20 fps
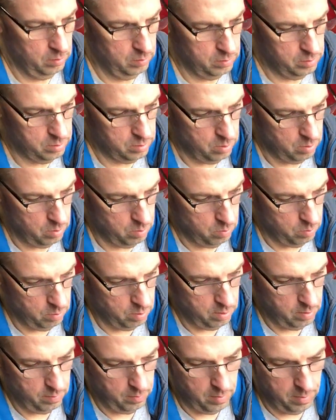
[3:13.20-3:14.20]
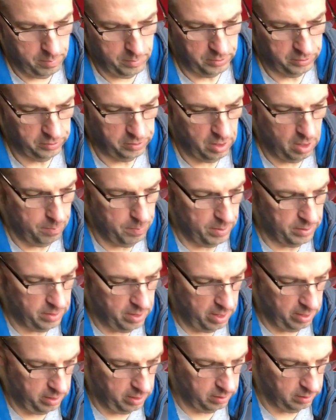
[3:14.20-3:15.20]
So I'm going to start by
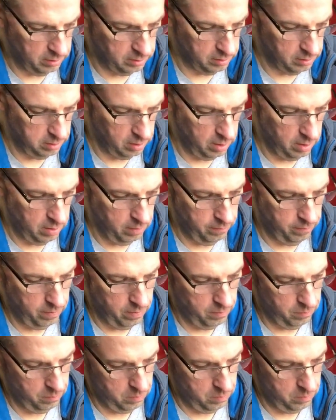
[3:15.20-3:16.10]
taking the sleeve,